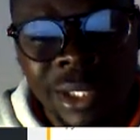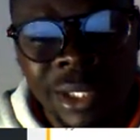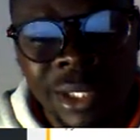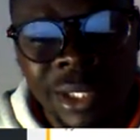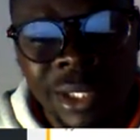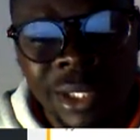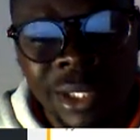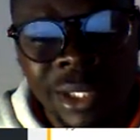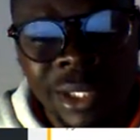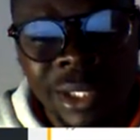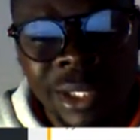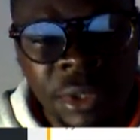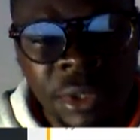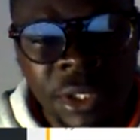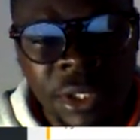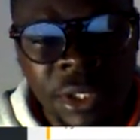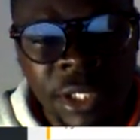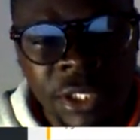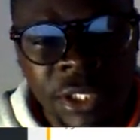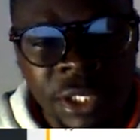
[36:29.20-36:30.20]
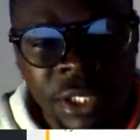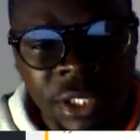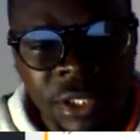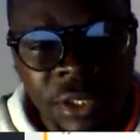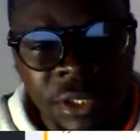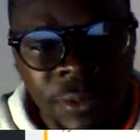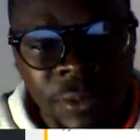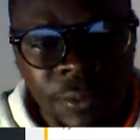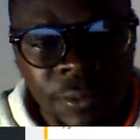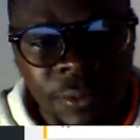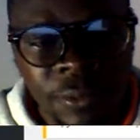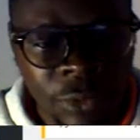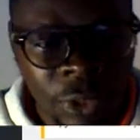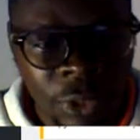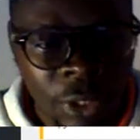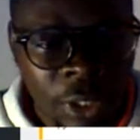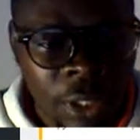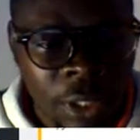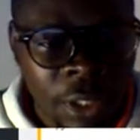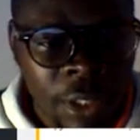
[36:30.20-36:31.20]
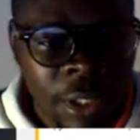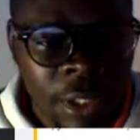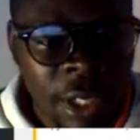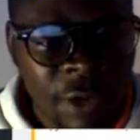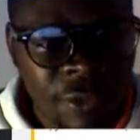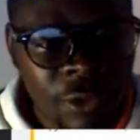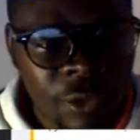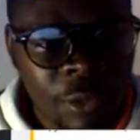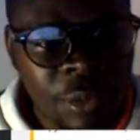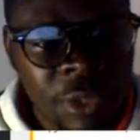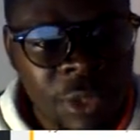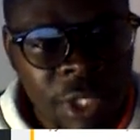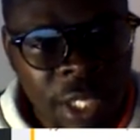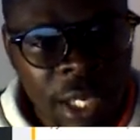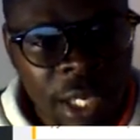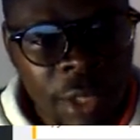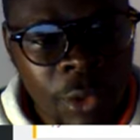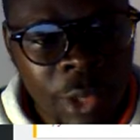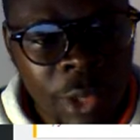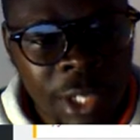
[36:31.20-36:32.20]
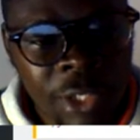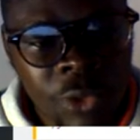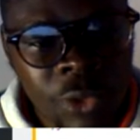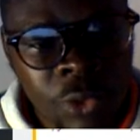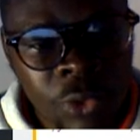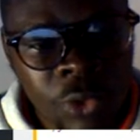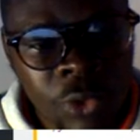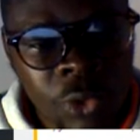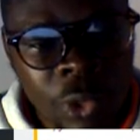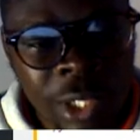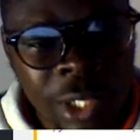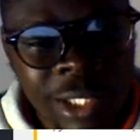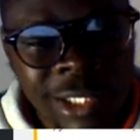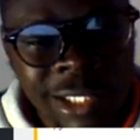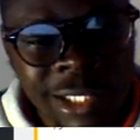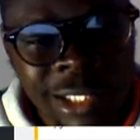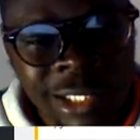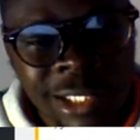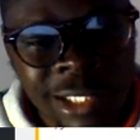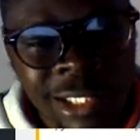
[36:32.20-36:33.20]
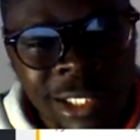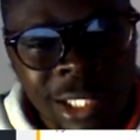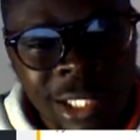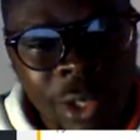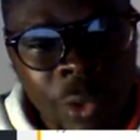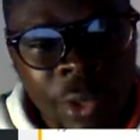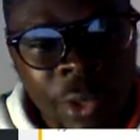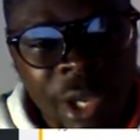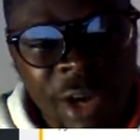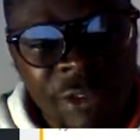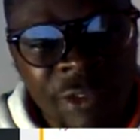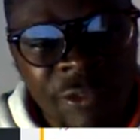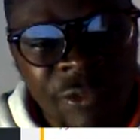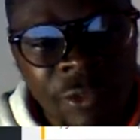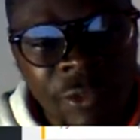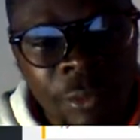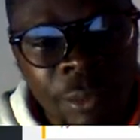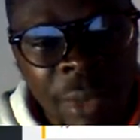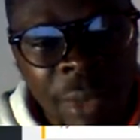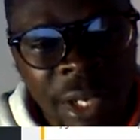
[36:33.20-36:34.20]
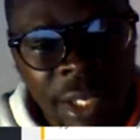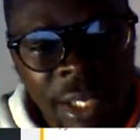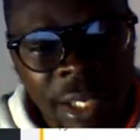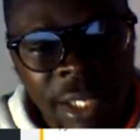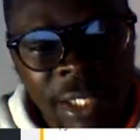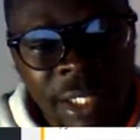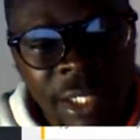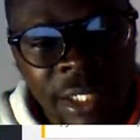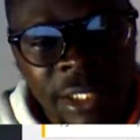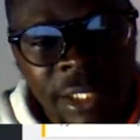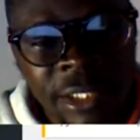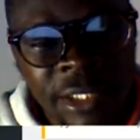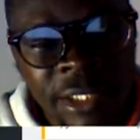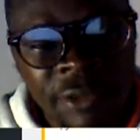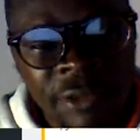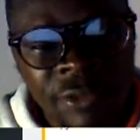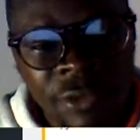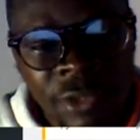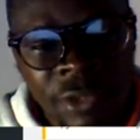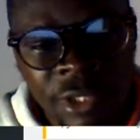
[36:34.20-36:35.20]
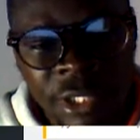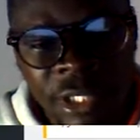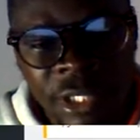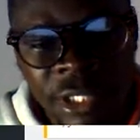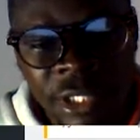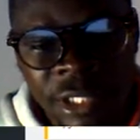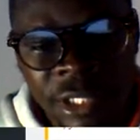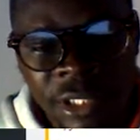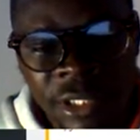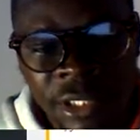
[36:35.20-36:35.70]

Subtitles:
page has changed. Now from here you can choose. You can see now we have back end editor, front end editor,